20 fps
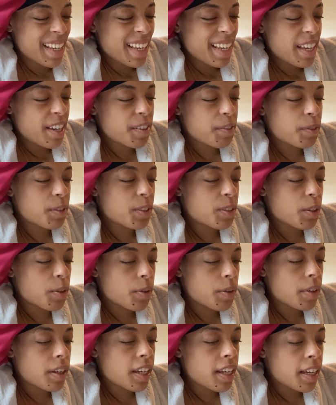it
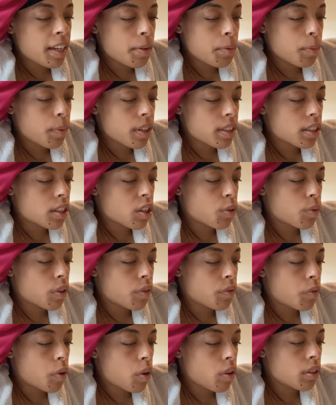was the
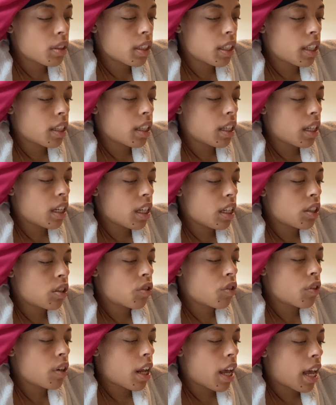revolt in the
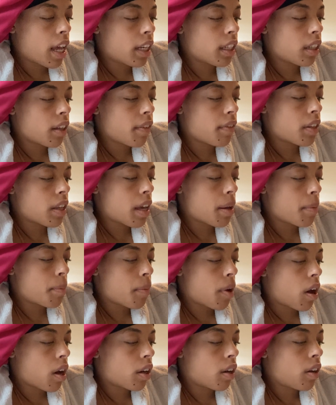eastern end of the
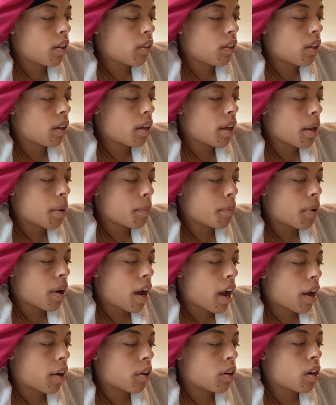Mongol
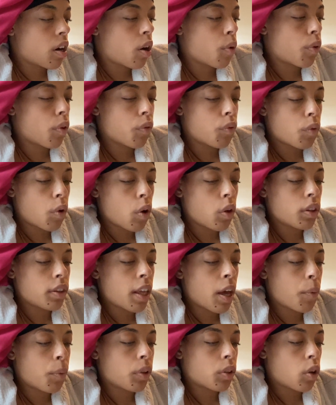Empire, a revolt
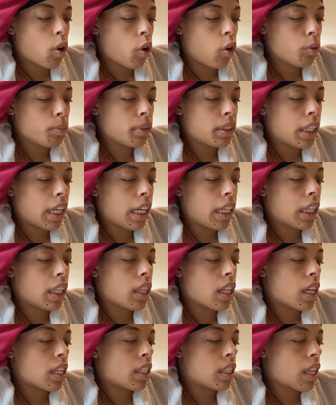that would culminate in
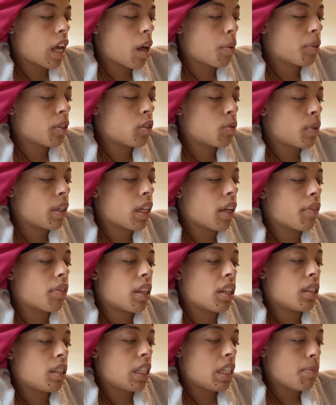the establishment of
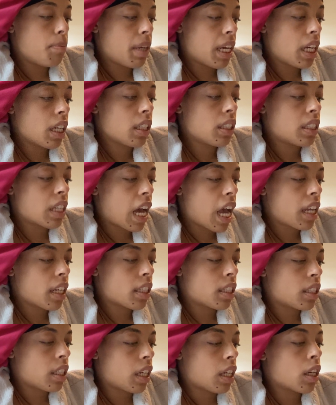the Ming
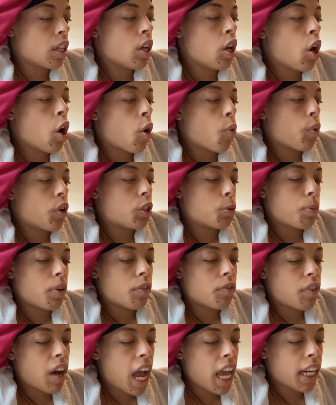Dynasty, which
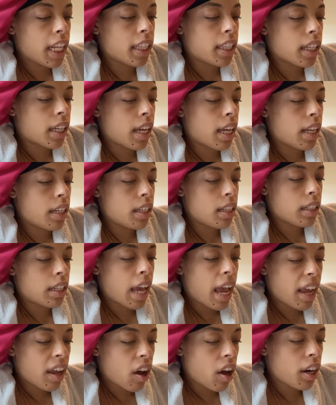provided the
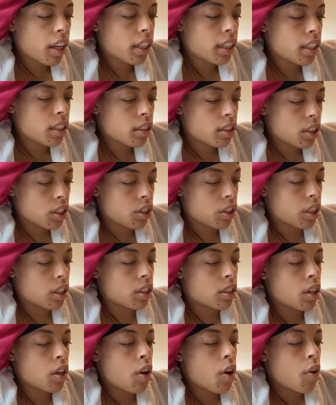chaotic
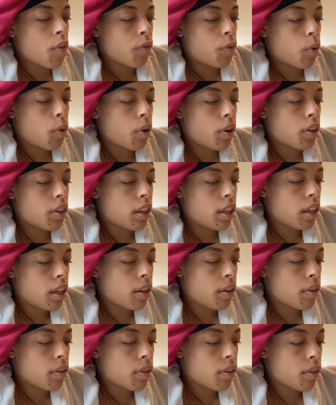conditions for
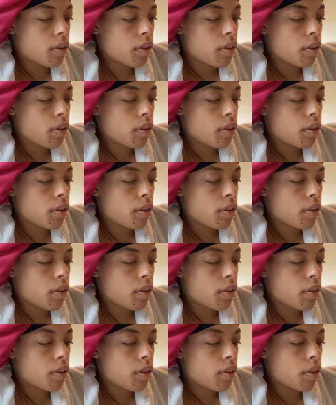the